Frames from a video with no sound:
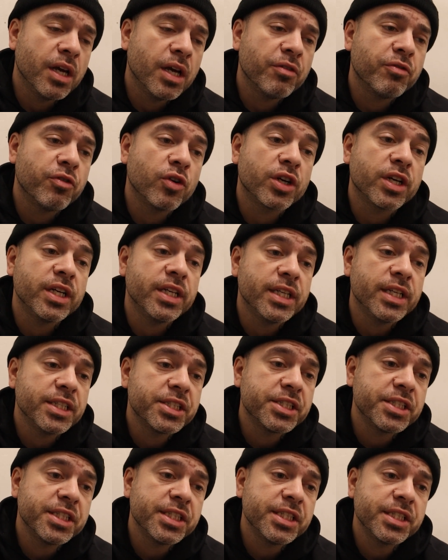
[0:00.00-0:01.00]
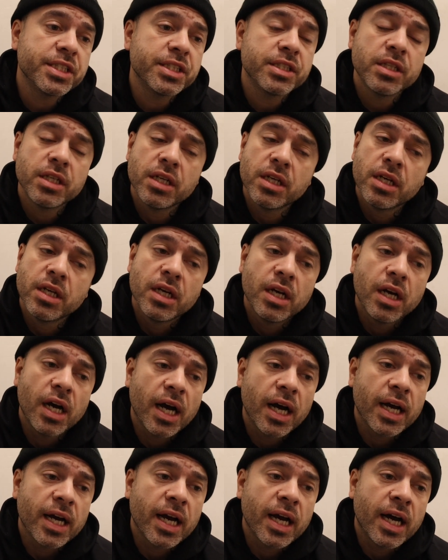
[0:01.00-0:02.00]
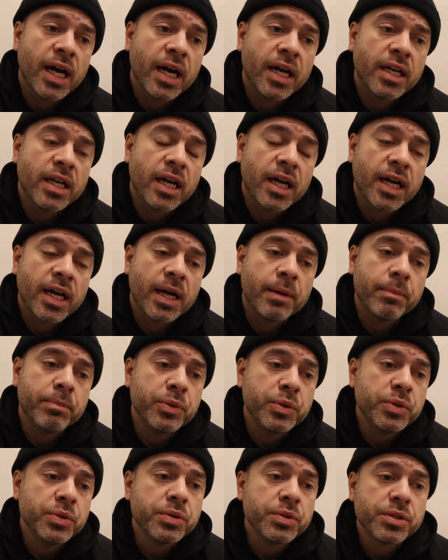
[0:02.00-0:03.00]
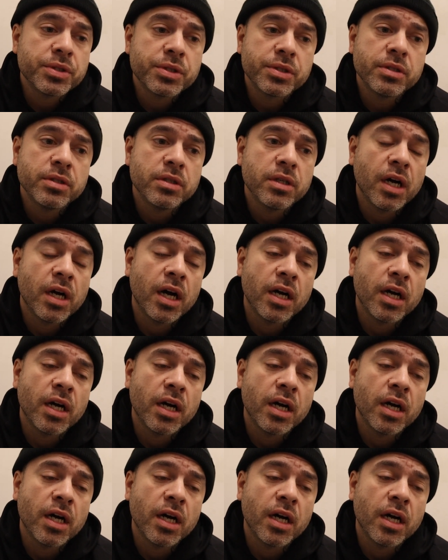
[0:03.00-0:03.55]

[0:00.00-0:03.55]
For conditioning, I got Boots.